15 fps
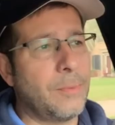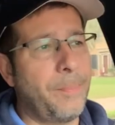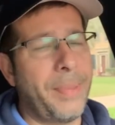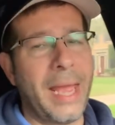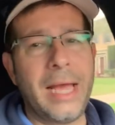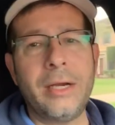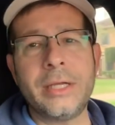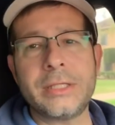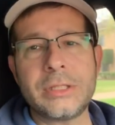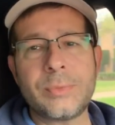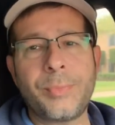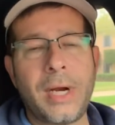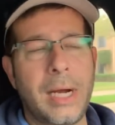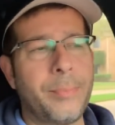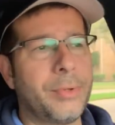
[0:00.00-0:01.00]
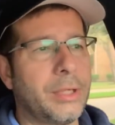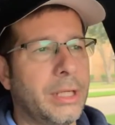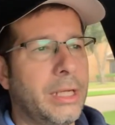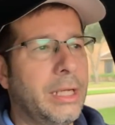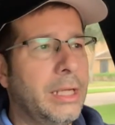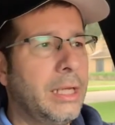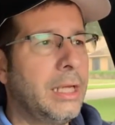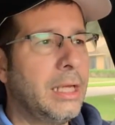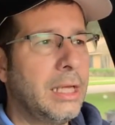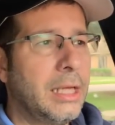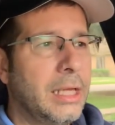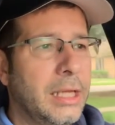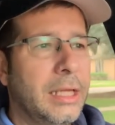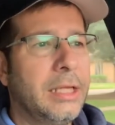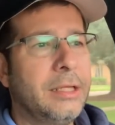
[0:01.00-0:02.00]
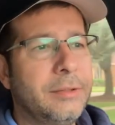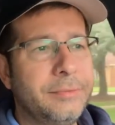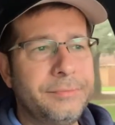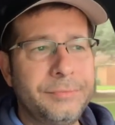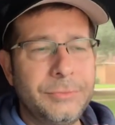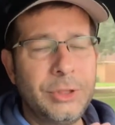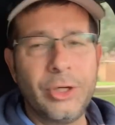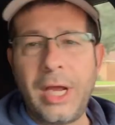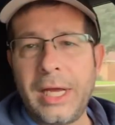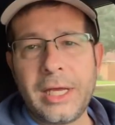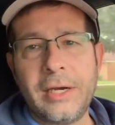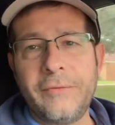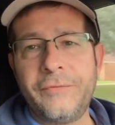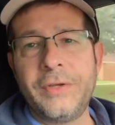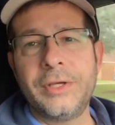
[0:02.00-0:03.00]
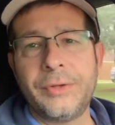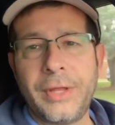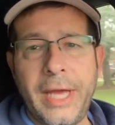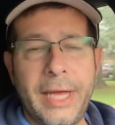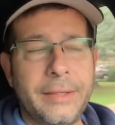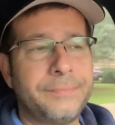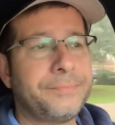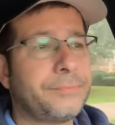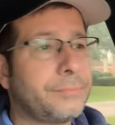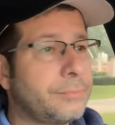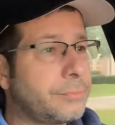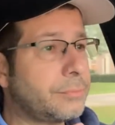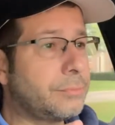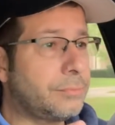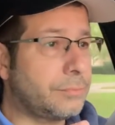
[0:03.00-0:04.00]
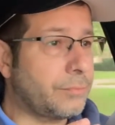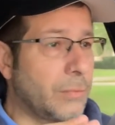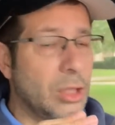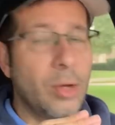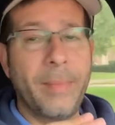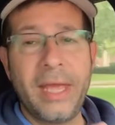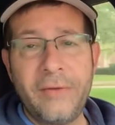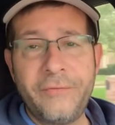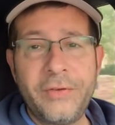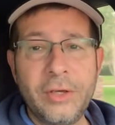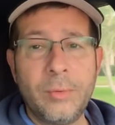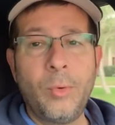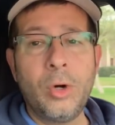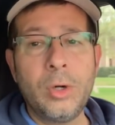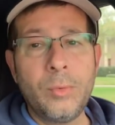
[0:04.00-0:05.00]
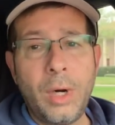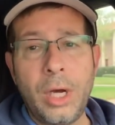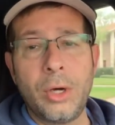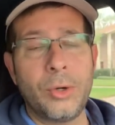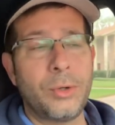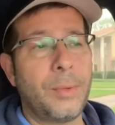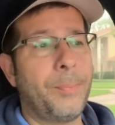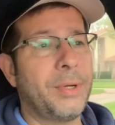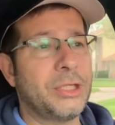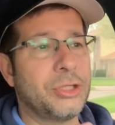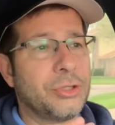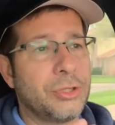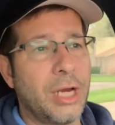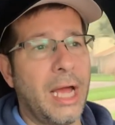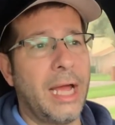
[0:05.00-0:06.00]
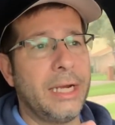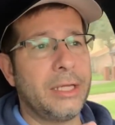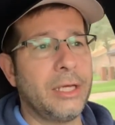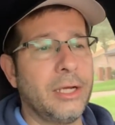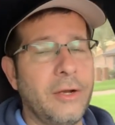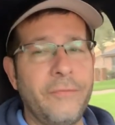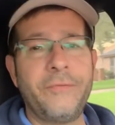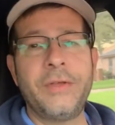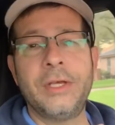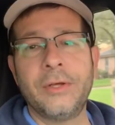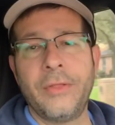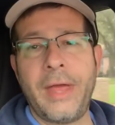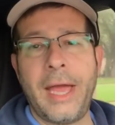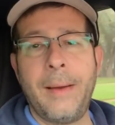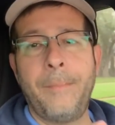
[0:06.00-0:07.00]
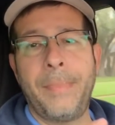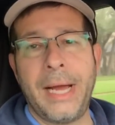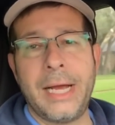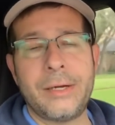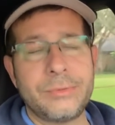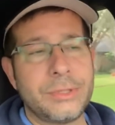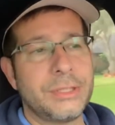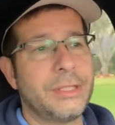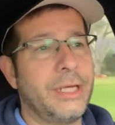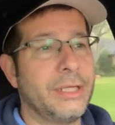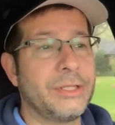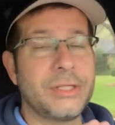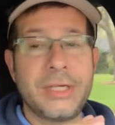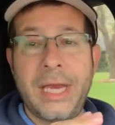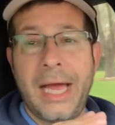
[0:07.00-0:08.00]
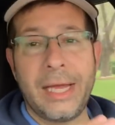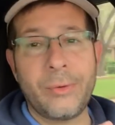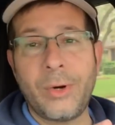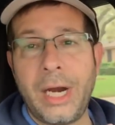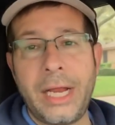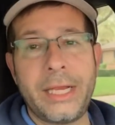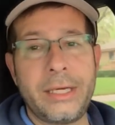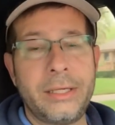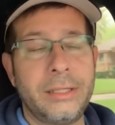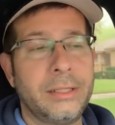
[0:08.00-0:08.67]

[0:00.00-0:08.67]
balanced properly, you're not going to feel that. You may feel more road, but you're not going to feel that bounce. It's not right.